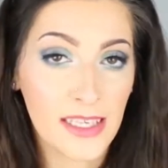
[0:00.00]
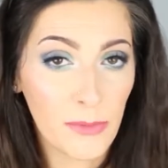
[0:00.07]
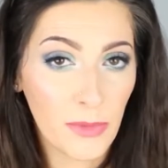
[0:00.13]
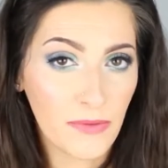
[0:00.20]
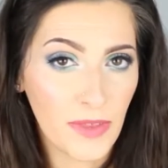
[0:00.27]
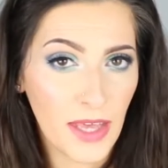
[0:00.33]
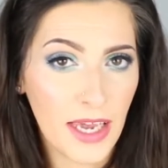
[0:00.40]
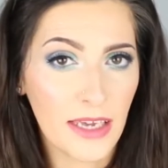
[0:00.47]
Some
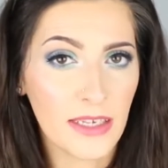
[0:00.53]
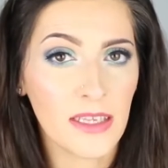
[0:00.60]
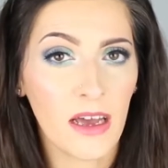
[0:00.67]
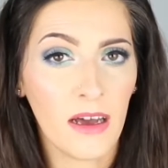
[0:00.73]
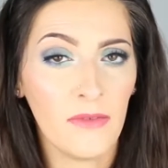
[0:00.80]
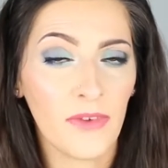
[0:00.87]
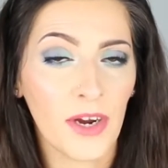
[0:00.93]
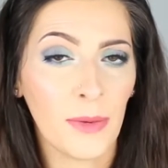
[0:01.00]
of these
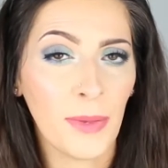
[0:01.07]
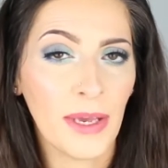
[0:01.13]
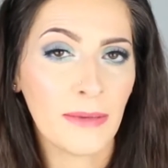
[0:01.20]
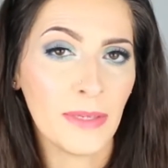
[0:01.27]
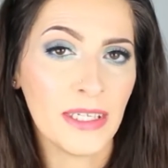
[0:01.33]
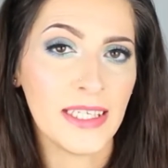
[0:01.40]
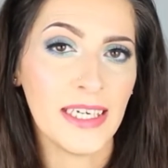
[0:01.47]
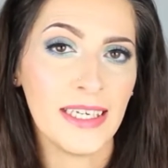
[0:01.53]
aren't very
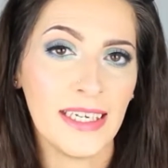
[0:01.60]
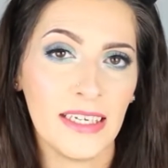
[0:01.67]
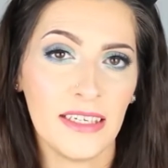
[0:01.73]
pigmented.